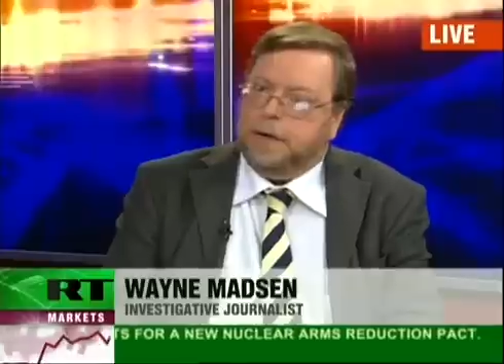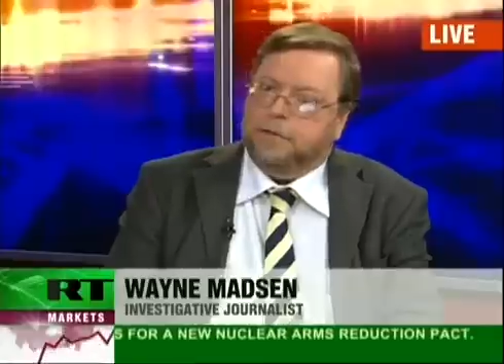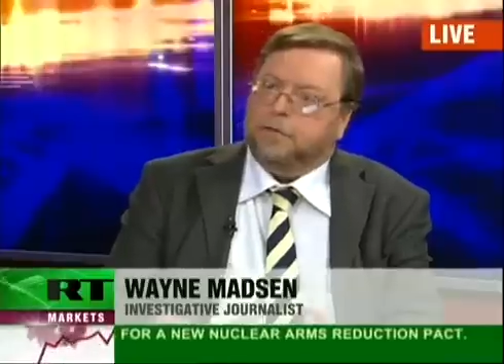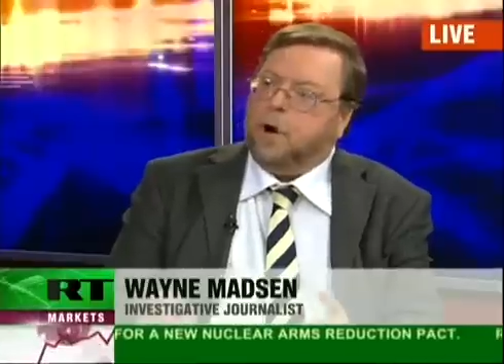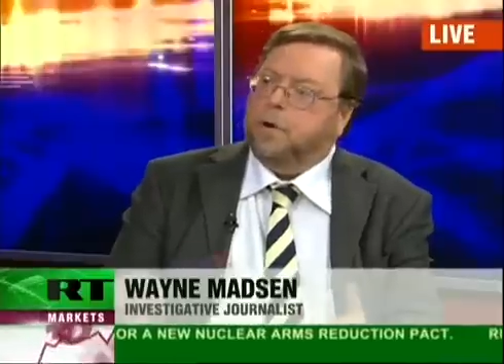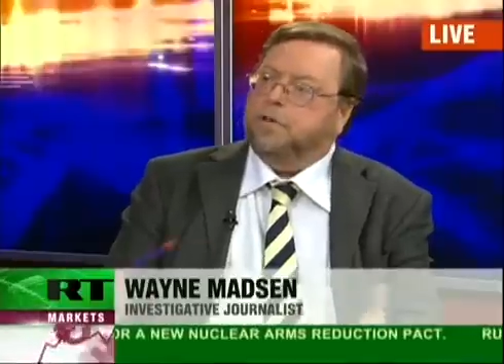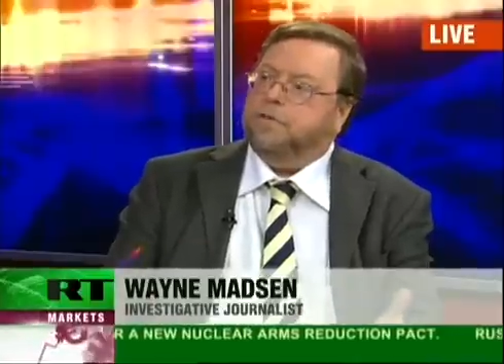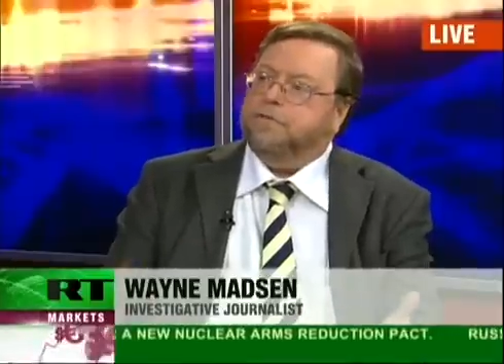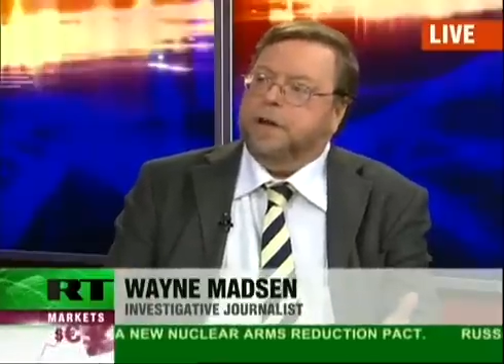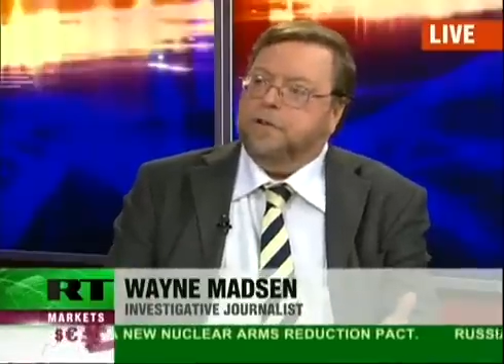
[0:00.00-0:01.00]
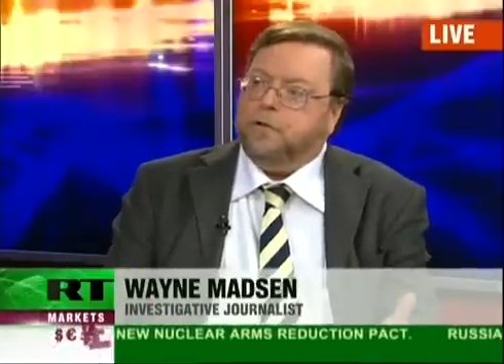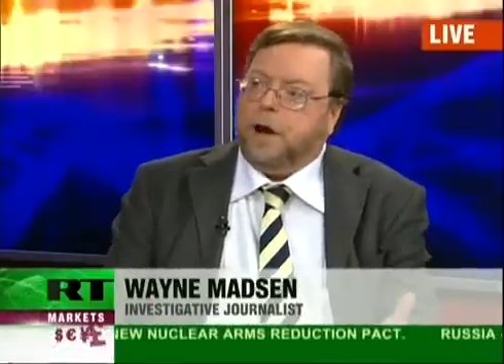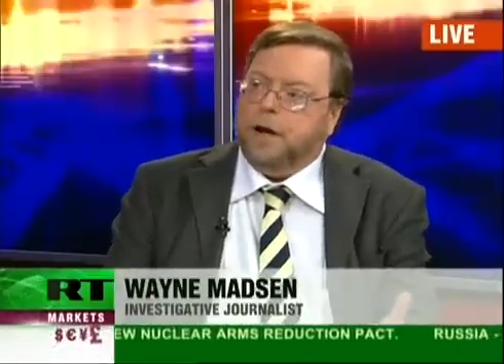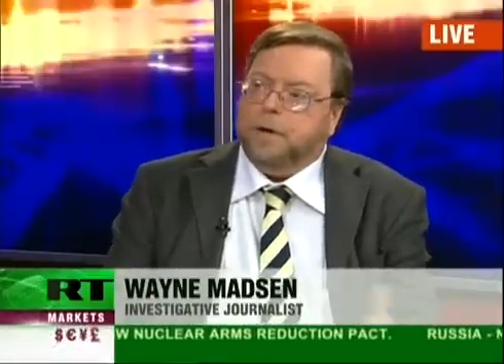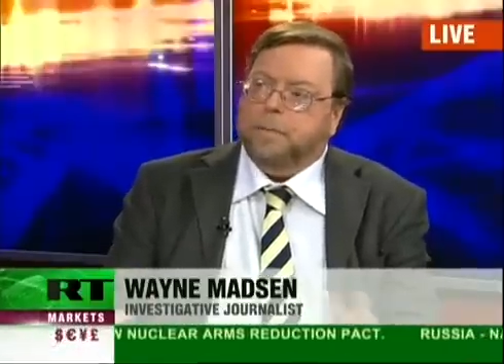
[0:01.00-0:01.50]
He's known as a free
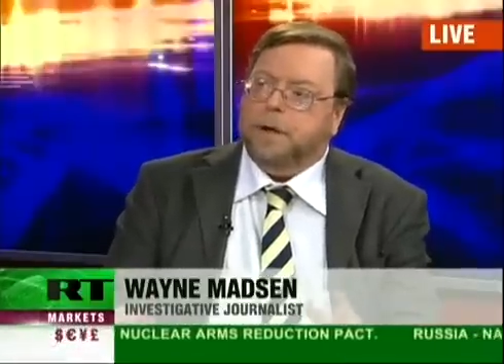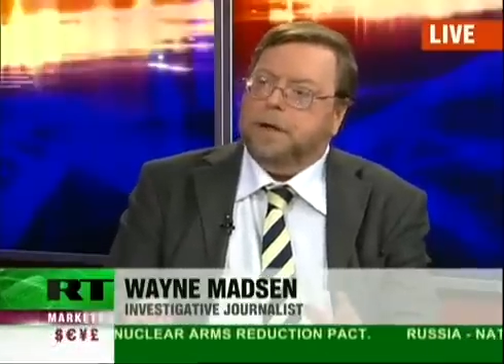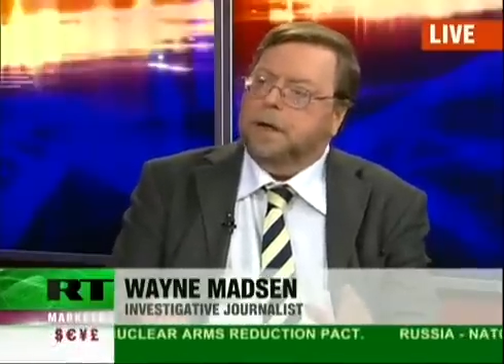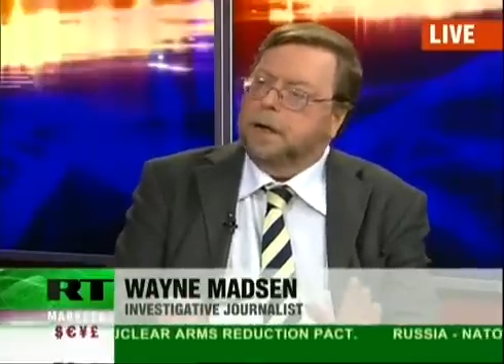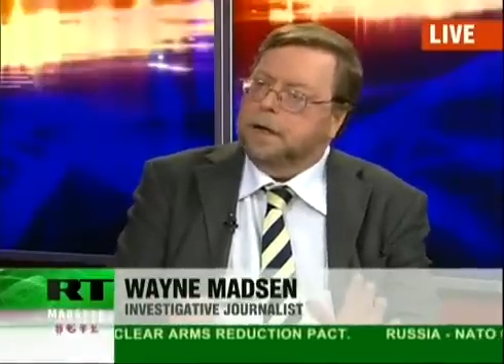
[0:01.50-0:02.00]
trader, but